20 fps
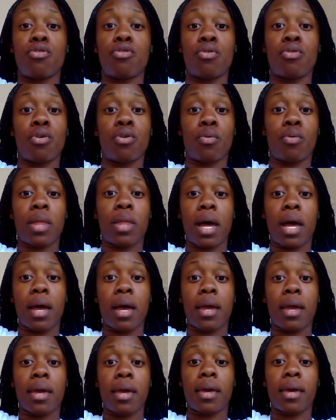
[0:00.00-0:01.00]
No
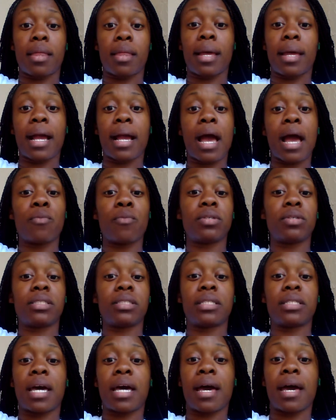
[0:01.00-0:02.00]
lie. Like I was
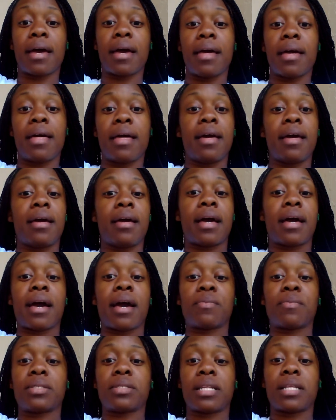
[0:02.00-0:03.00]

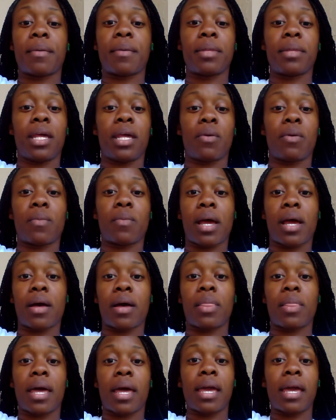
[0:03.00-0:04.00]
not playing
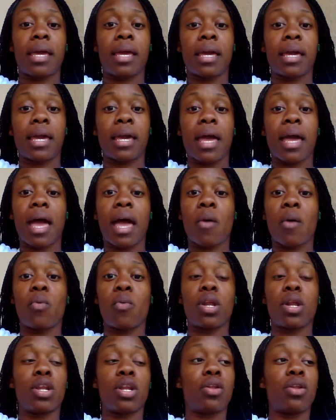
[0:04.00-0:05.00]
around. Like I
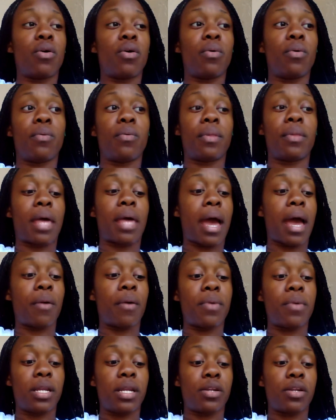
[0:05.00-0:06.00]
want to know. I
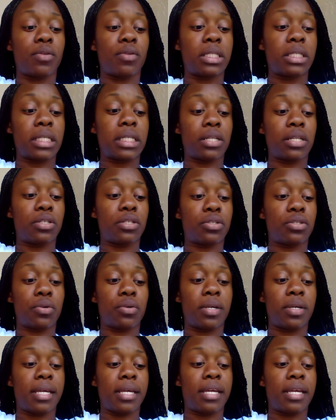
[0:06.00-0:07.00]
already know the Sailor's
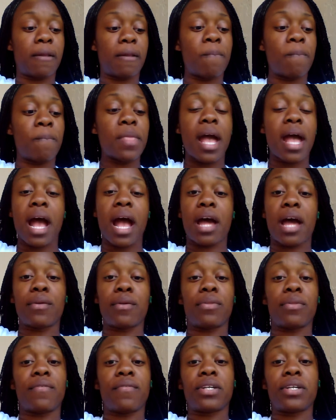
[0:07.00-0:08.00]
Creed. I know
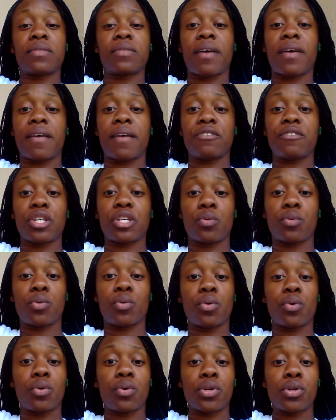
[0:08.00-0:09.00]
the first five general
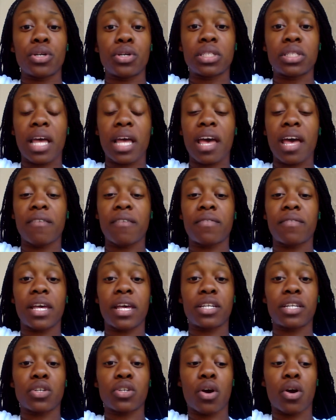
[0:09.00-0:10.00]
orders. I have
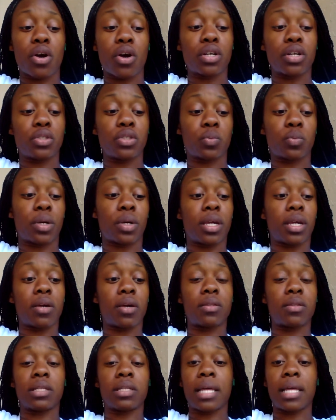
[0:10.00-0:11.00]
flashcards working on
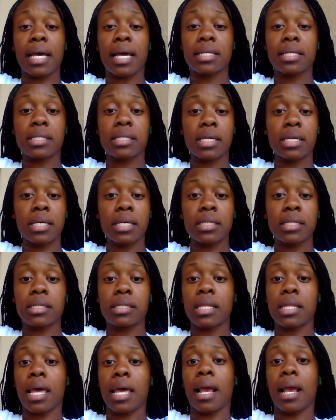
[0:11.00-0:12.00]
the last six.
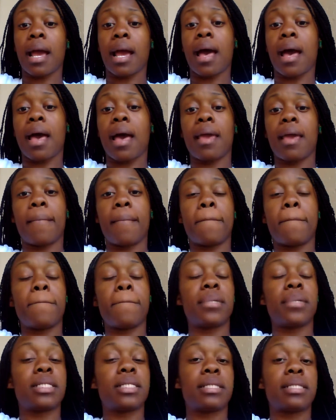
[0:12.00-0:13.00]
Like I
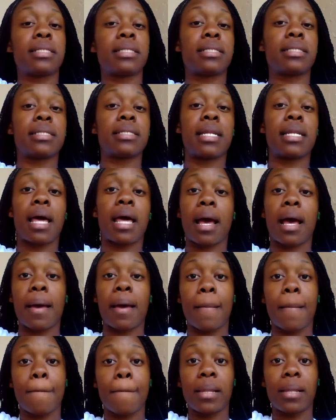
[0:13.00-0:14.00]
am just not
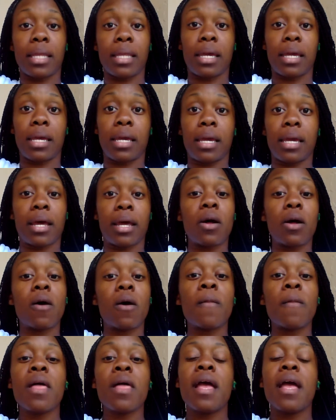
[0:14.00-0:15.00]
playing at all.
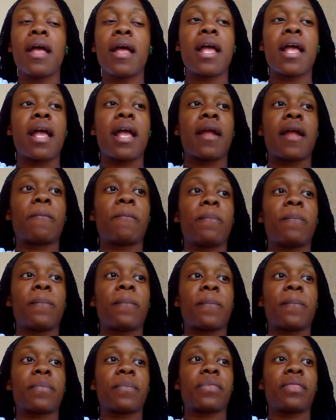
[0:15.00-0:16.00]

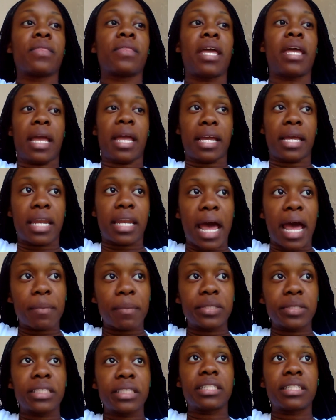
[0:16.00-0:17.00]
And I
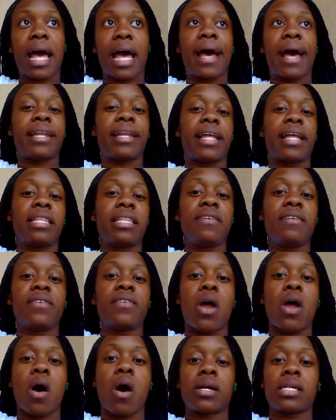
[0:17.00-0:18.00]
leave in
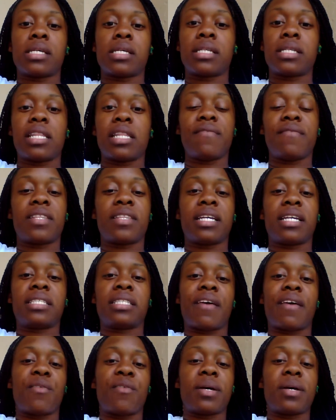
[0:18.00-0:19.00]
August. I leave in like
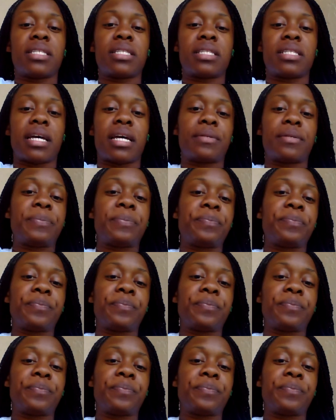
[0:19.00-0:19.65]
7 months now.